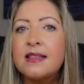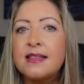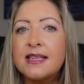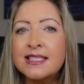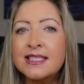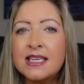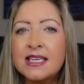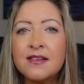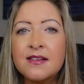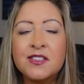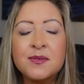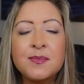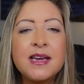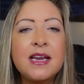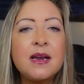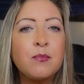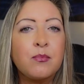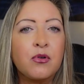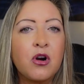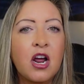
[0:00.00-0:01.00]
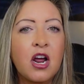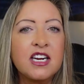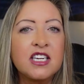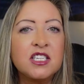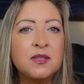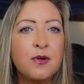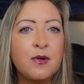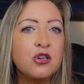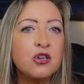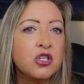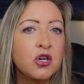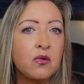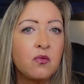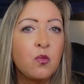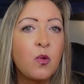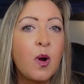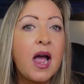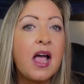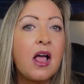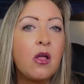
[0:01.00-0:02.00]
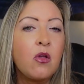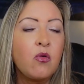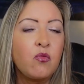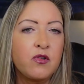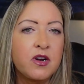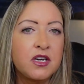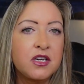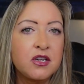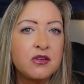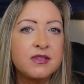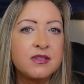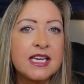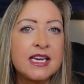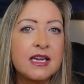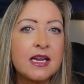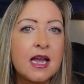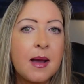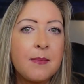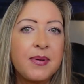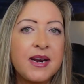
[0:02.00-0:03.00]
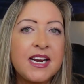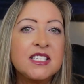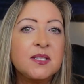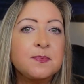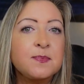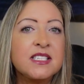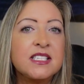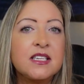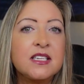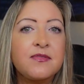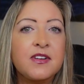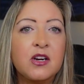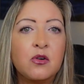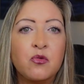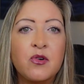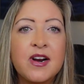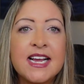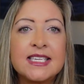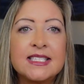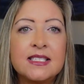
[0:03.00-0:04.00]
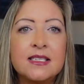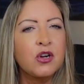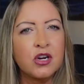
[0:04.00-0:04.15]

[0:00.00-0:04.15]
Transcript: This gives me broad exposure while reducing company-specific risk.